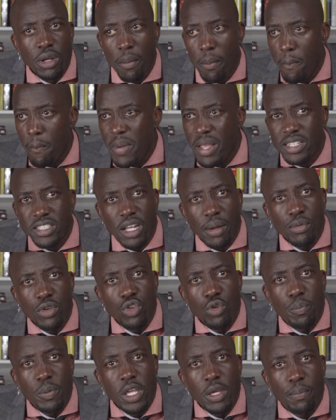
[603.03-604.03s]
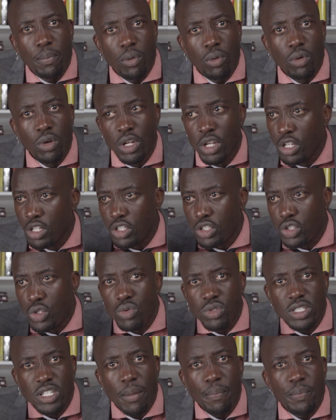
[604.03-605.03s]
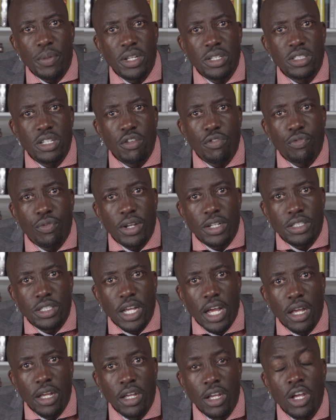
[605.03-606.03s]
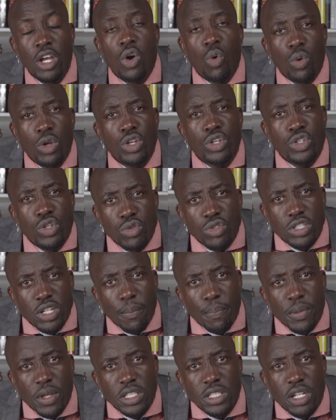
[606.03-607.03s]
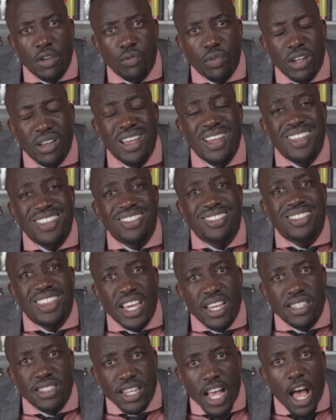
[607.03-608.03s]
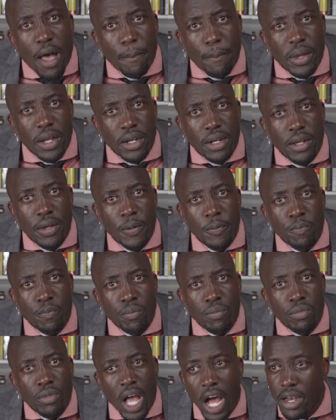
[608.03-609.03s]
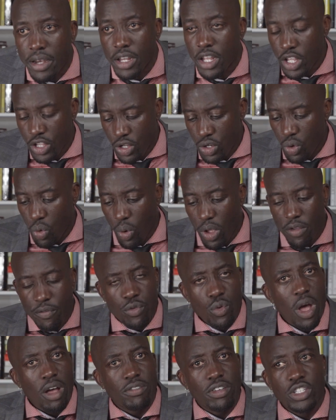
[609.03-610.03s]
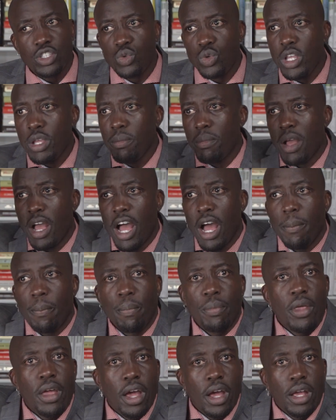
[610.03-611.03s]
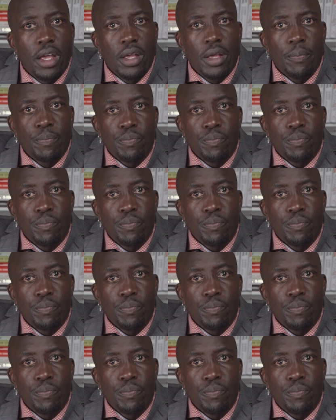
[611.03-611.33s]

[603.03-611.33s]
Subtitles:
Meet some new people. Do something different, yeah? When you do something different, things happen. And you know, if you have a dream up there